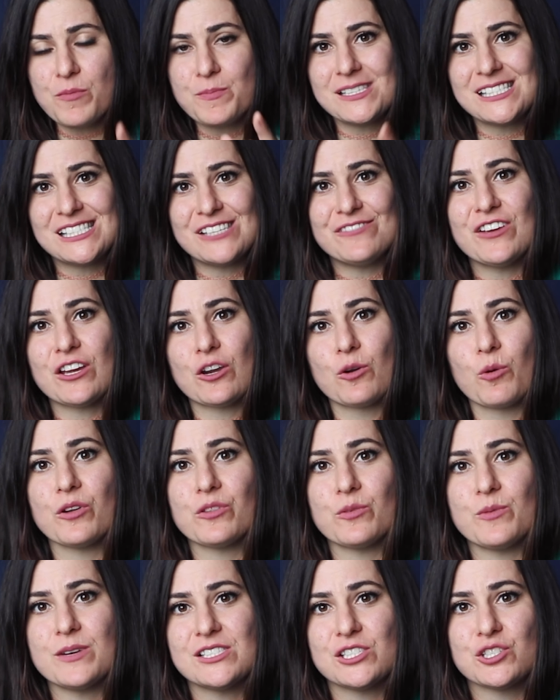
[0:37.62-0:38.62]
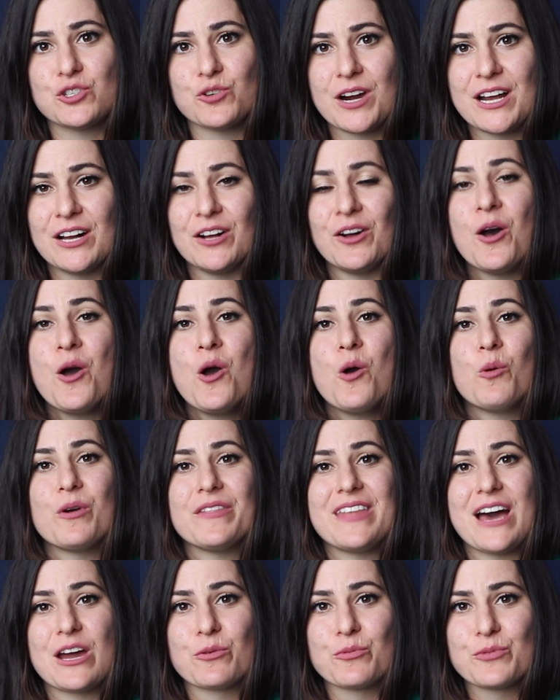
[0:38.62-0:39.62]
on the Pacific Northwest Trail
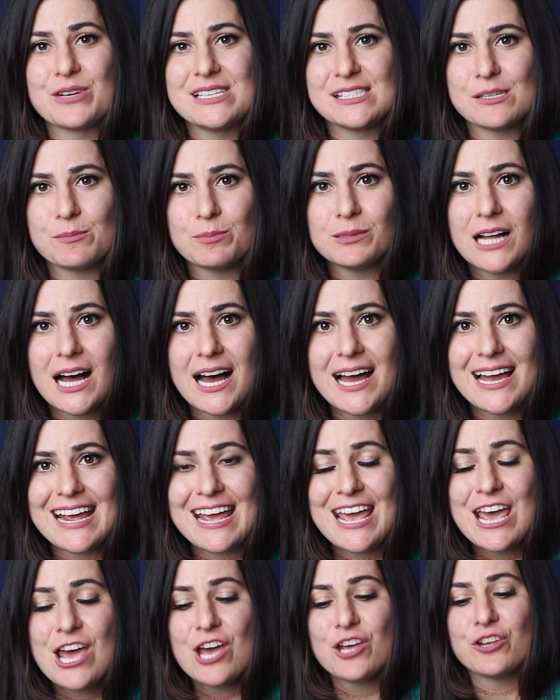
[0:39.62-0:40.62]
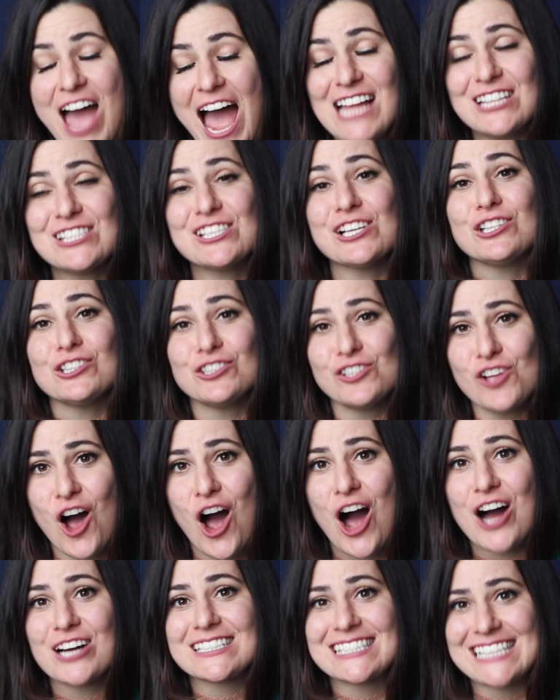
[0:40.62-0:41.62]
without a resupply. That's a
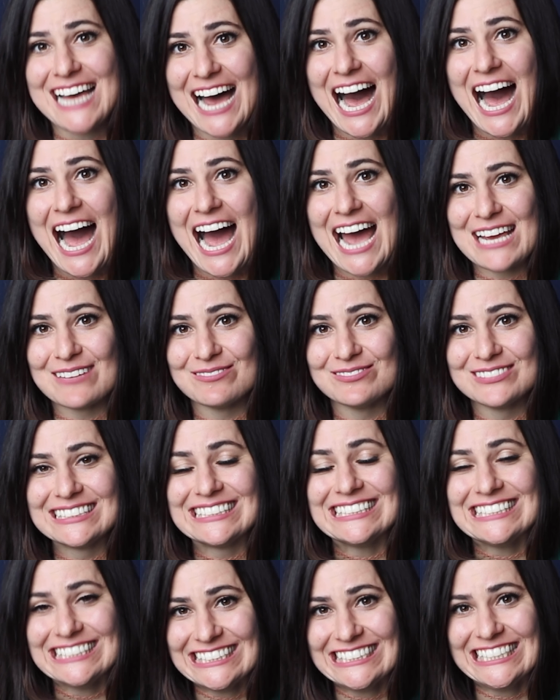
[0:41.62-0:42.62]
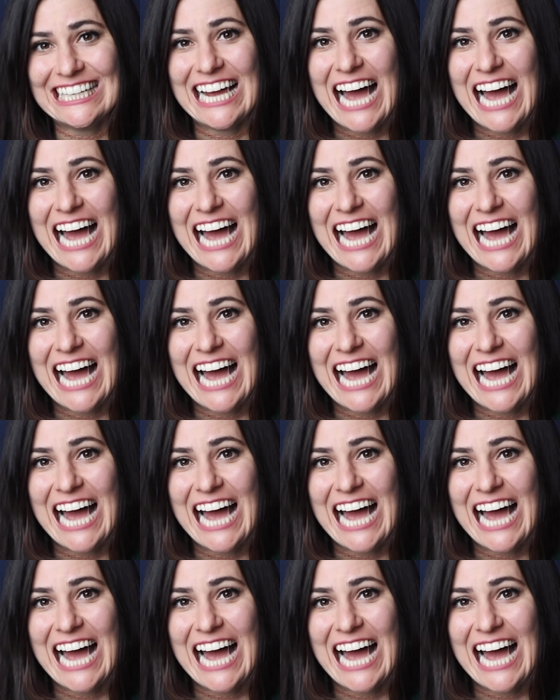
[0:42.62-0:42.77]
long time.